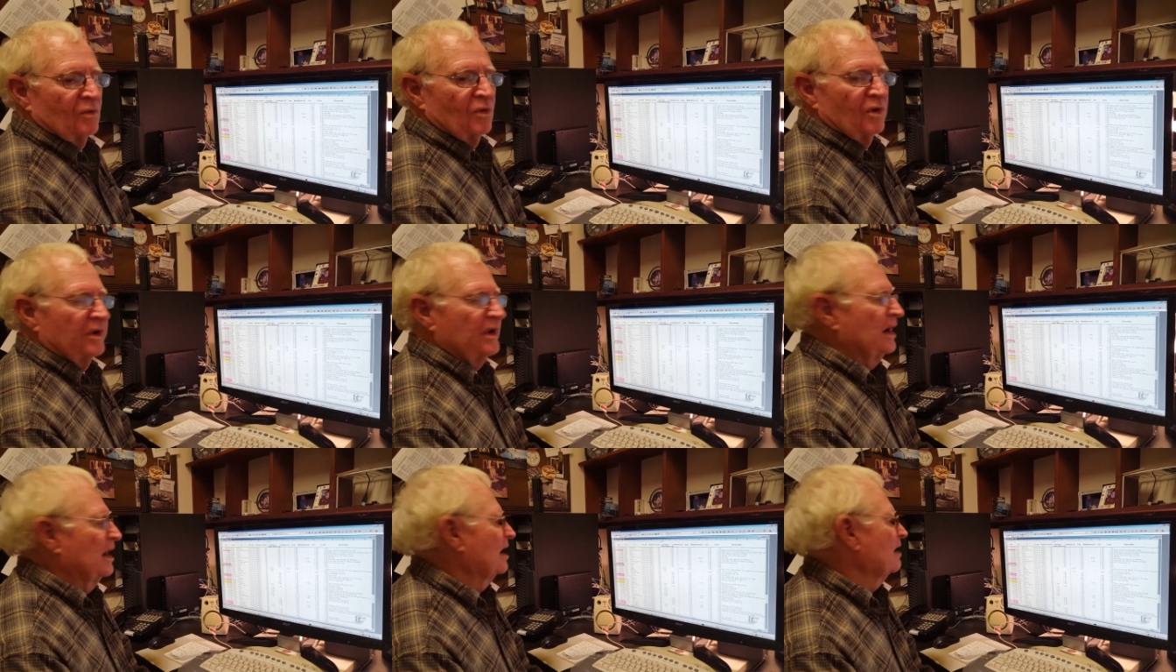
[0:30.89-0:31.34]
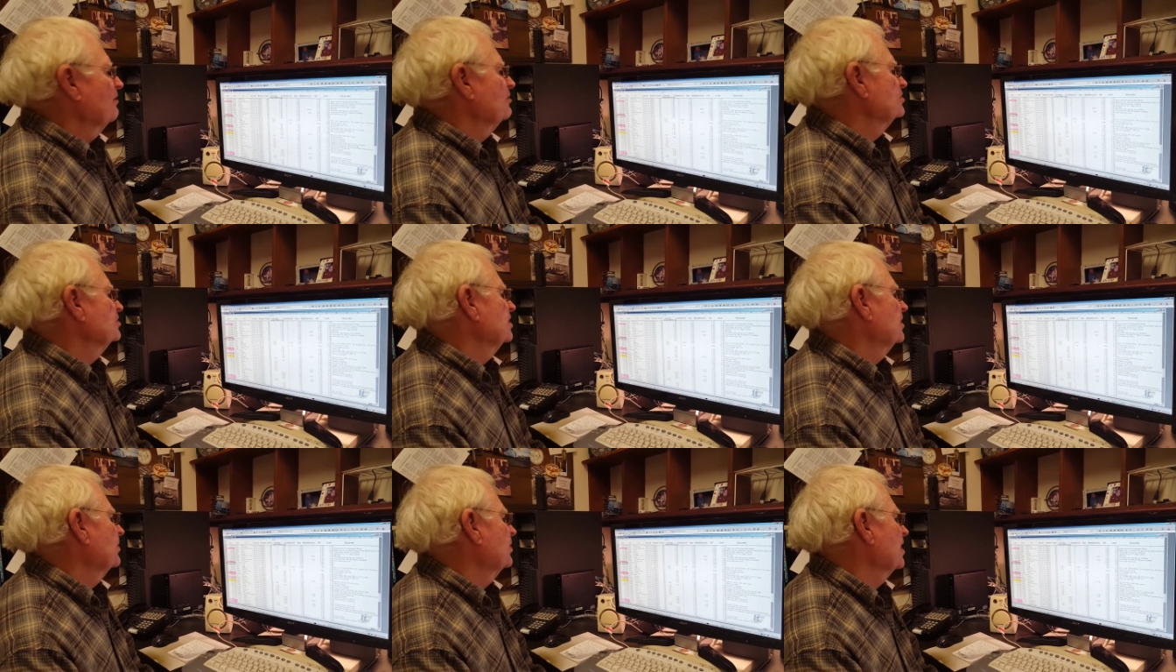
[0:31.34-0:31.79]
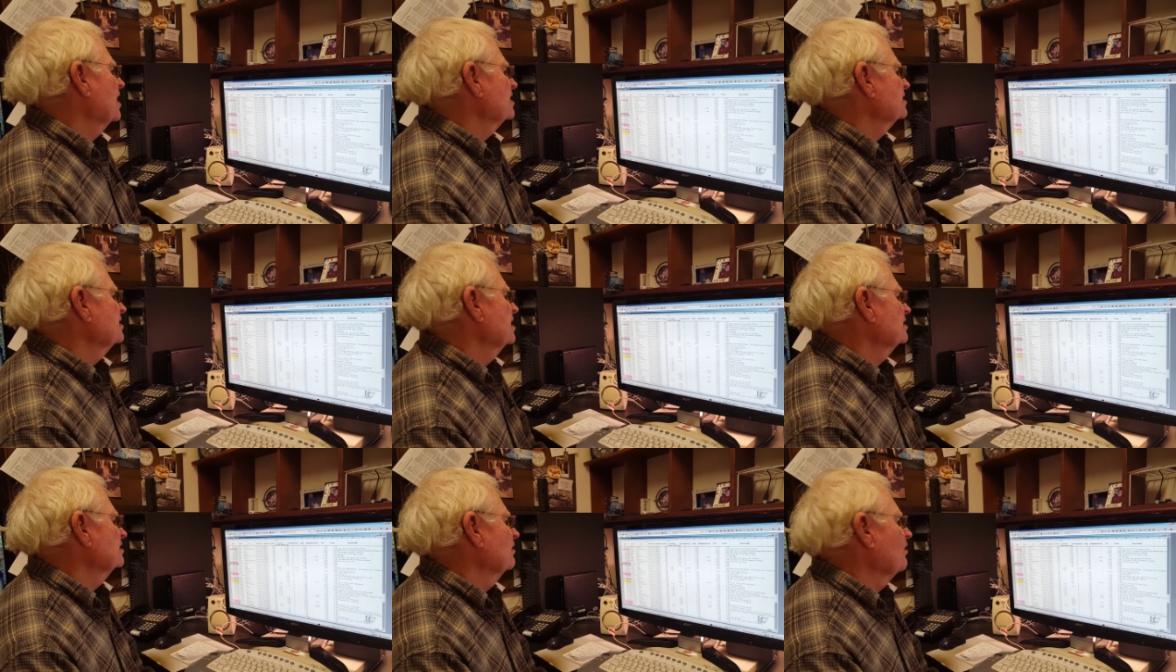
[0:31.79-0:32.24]
Well, yeah, I was in the
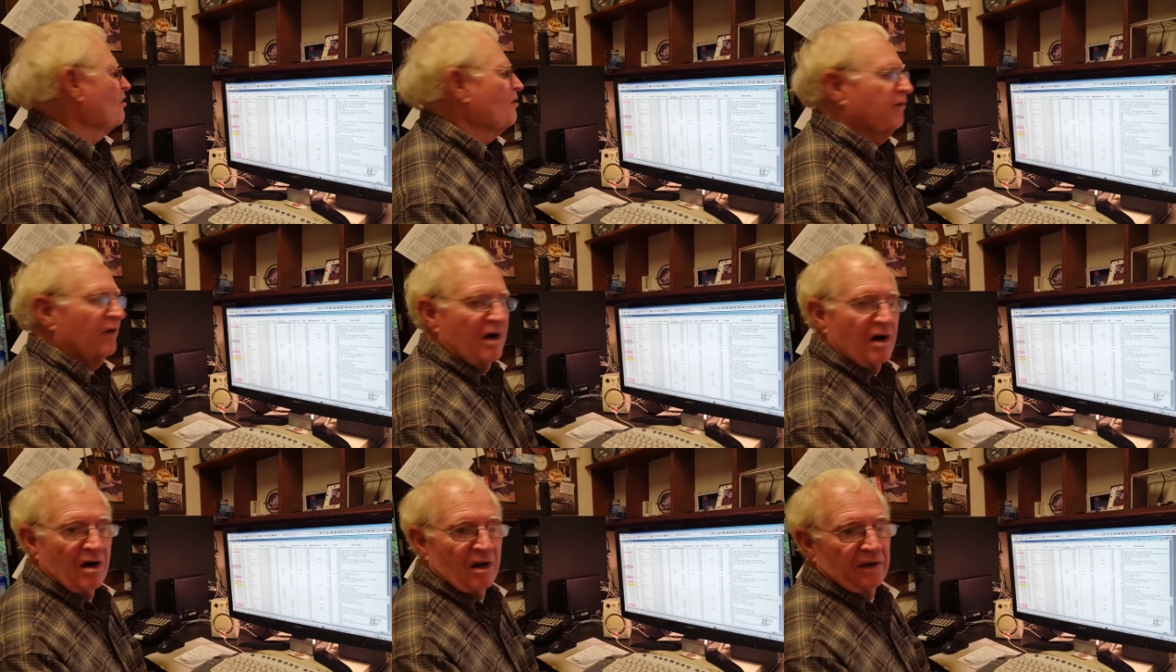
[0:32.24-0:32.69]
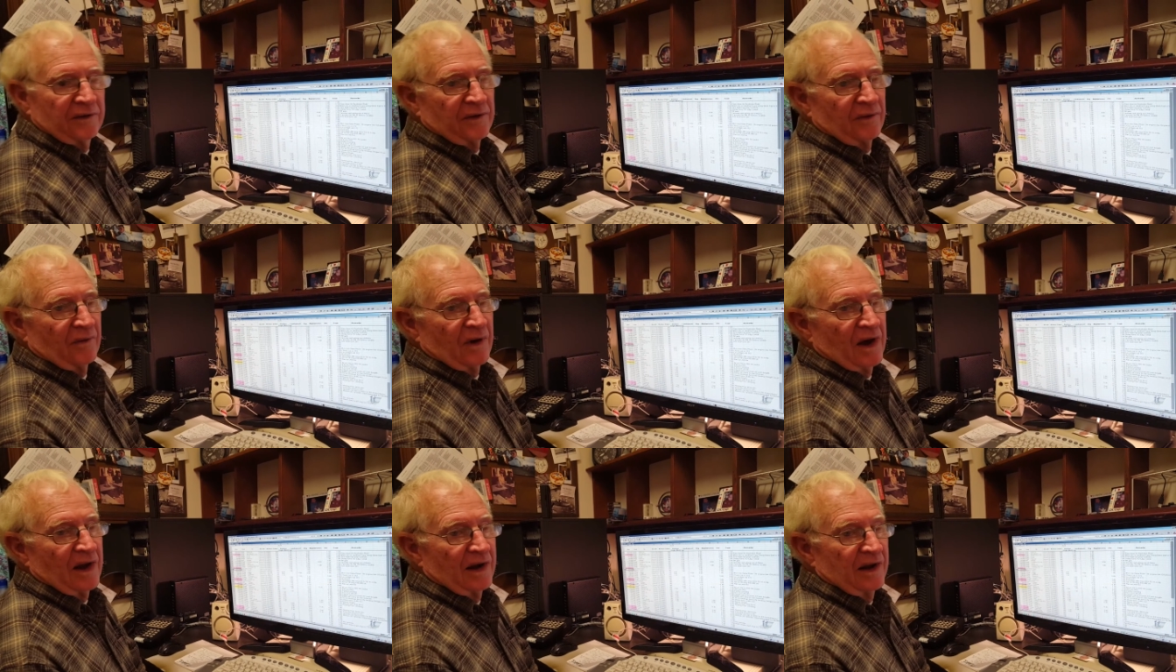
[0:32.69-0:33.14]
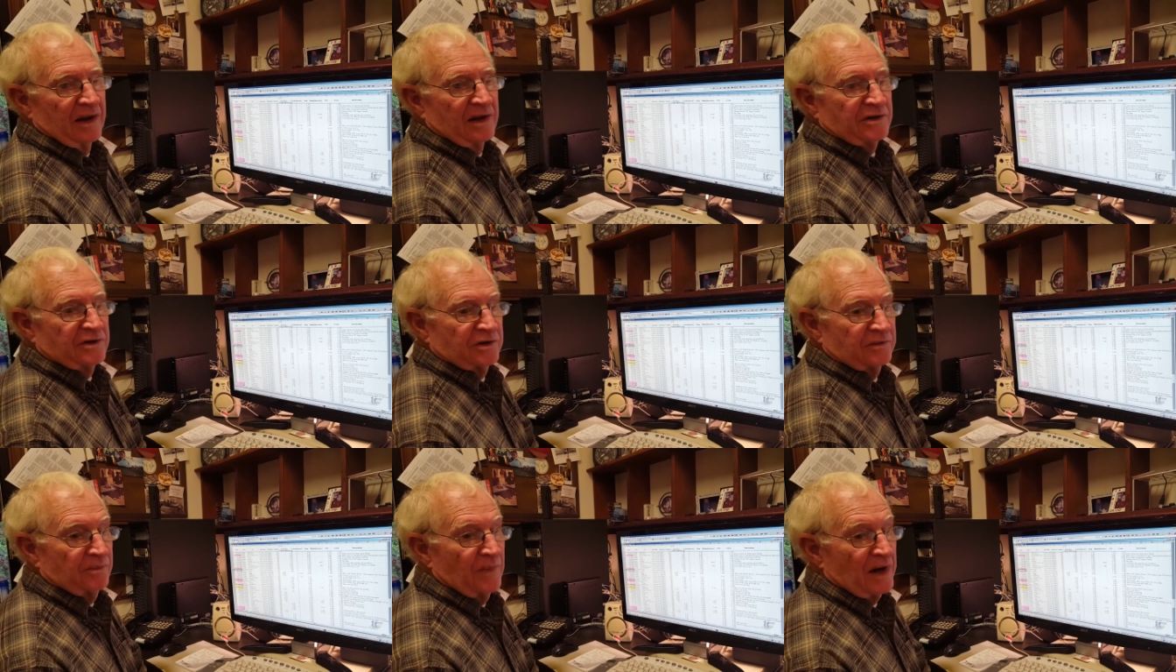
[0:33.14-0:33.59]
process of overhauling the right
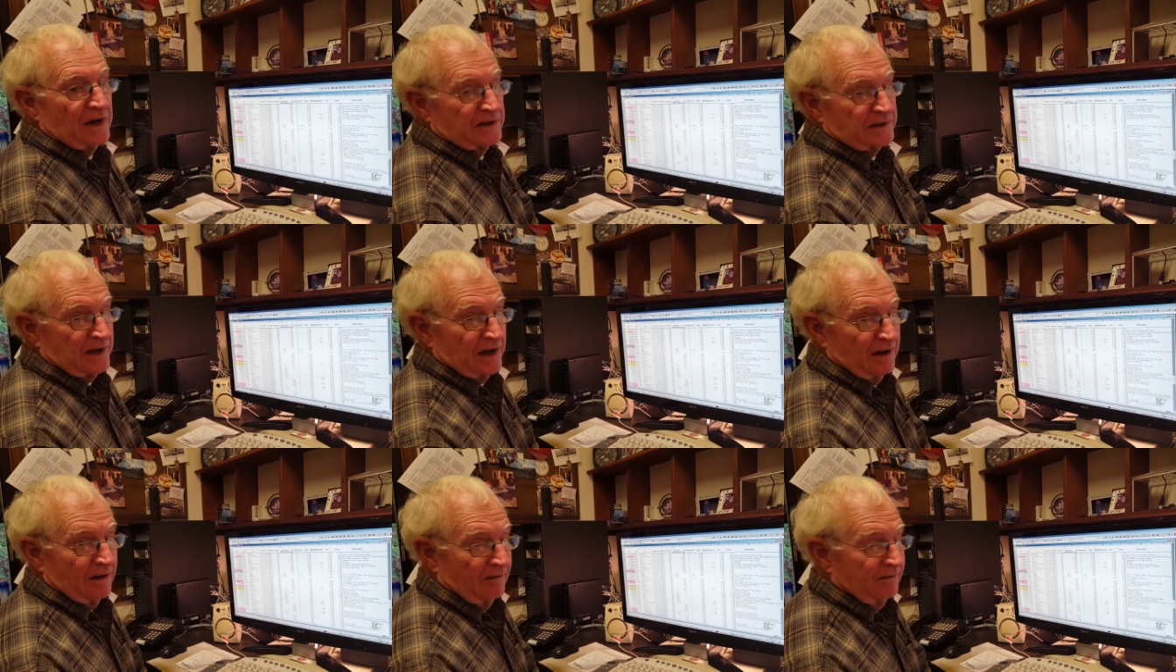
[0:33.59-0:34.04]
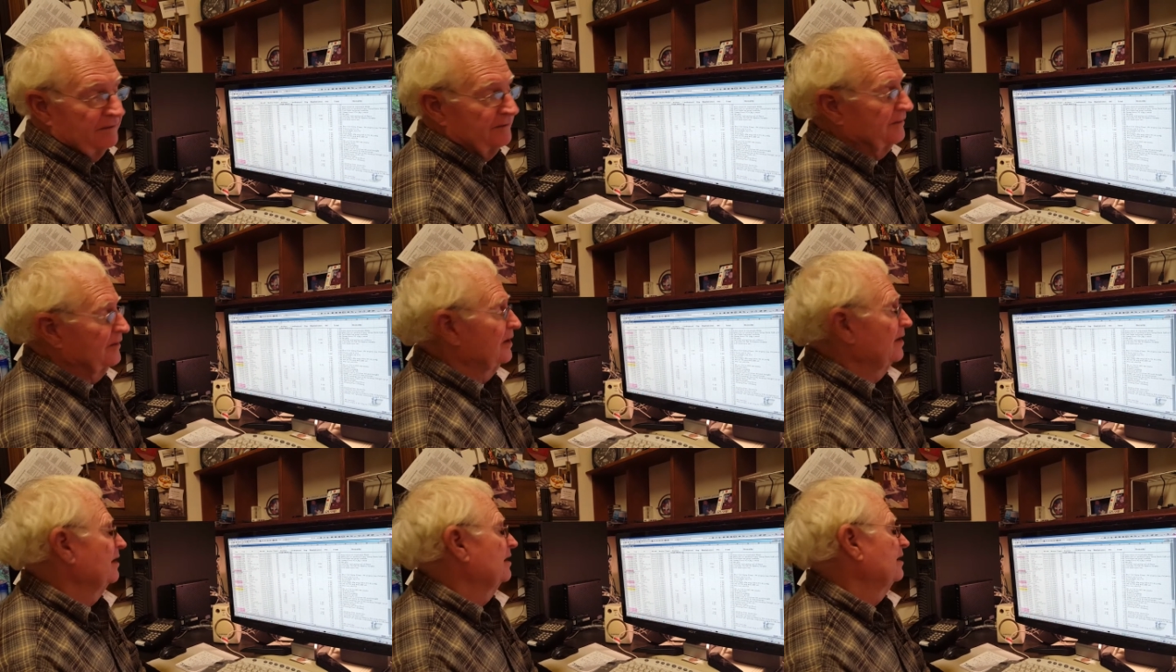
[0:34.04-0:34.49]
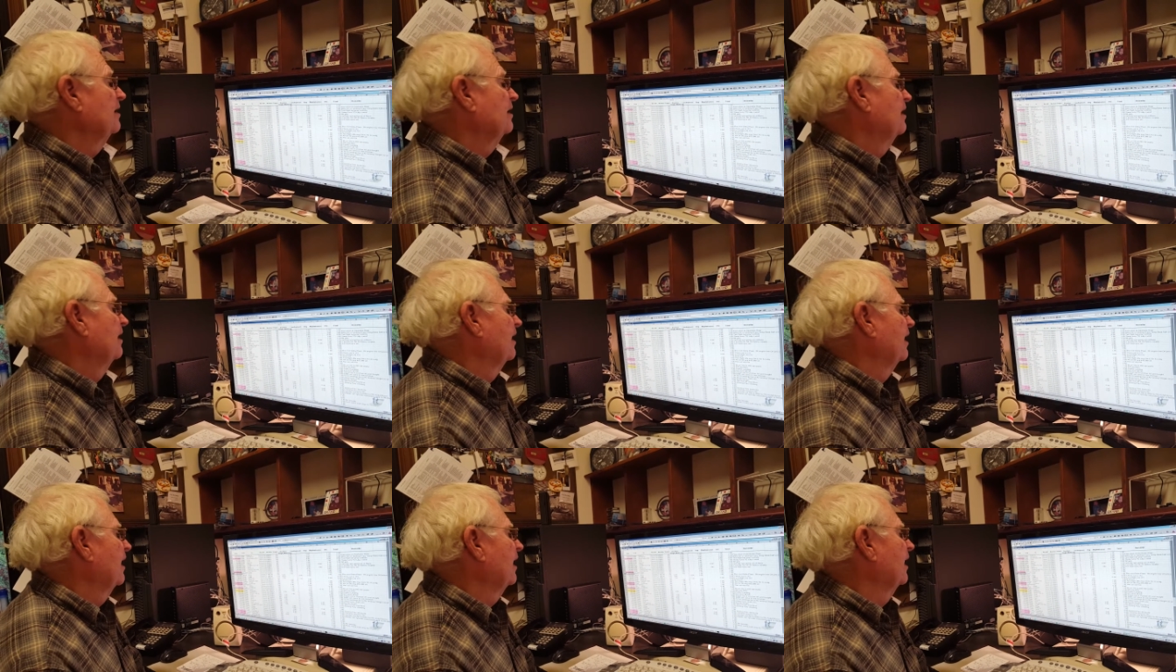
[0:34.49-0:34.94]
engine myself,
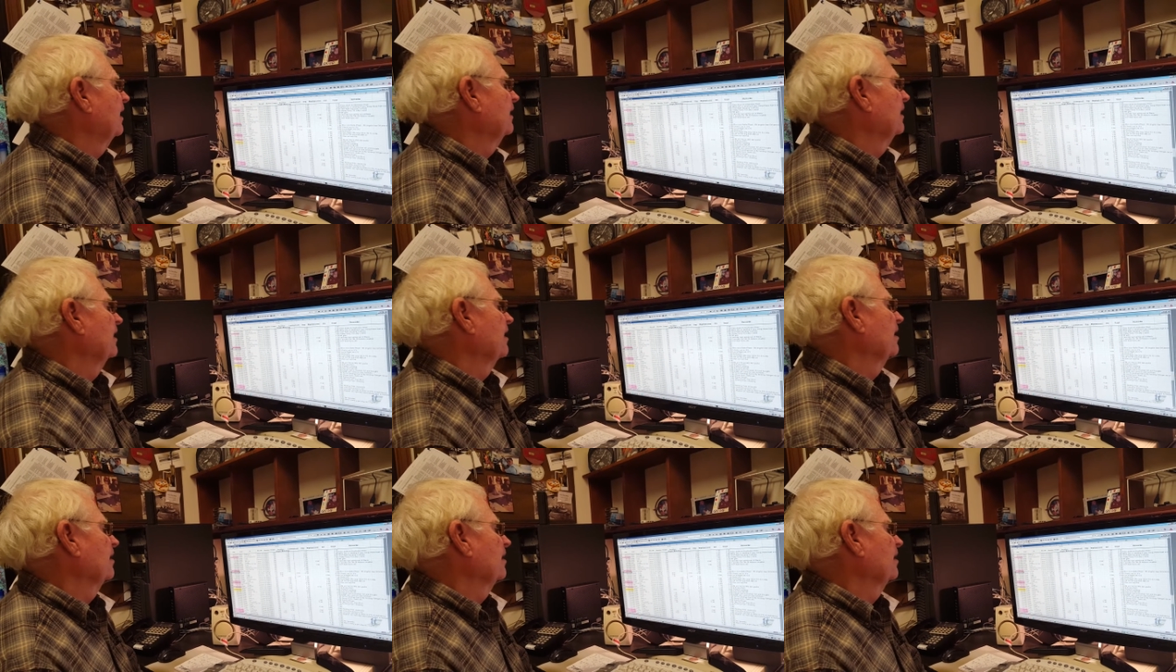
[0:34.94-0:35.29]
and